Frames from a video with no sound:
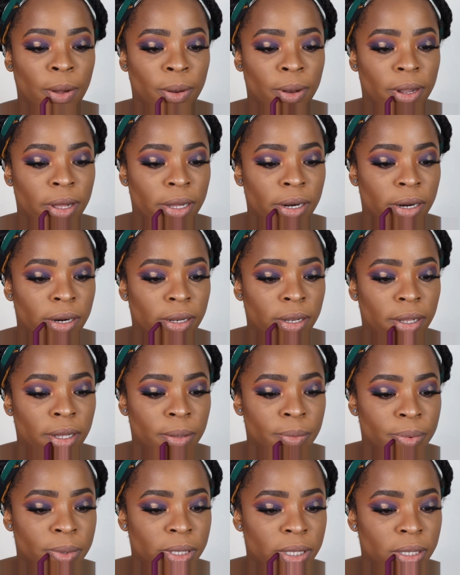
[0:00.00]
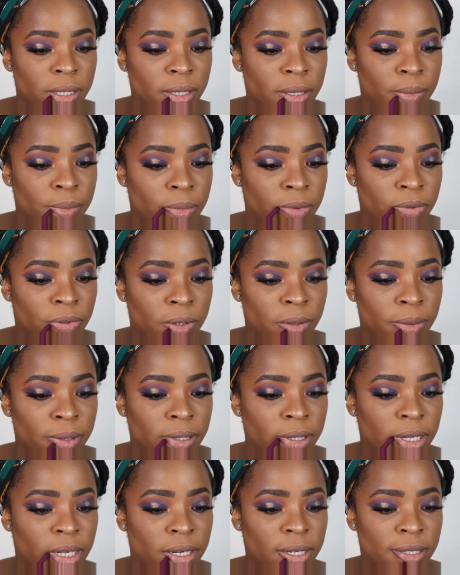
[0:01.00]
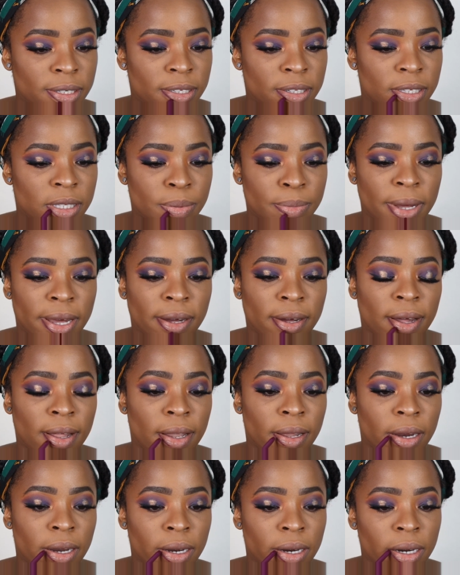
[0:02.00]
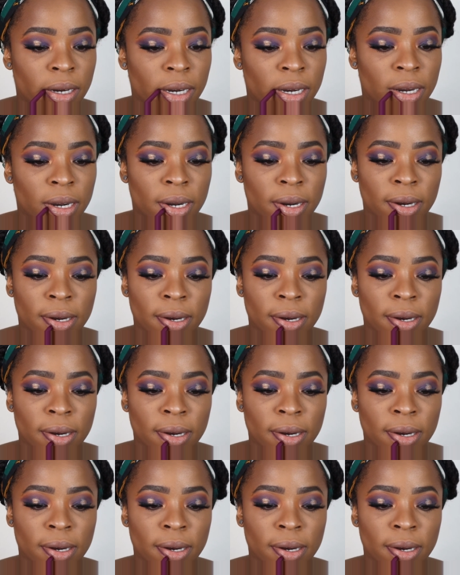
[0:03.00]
outline our lips before we get into this matte color.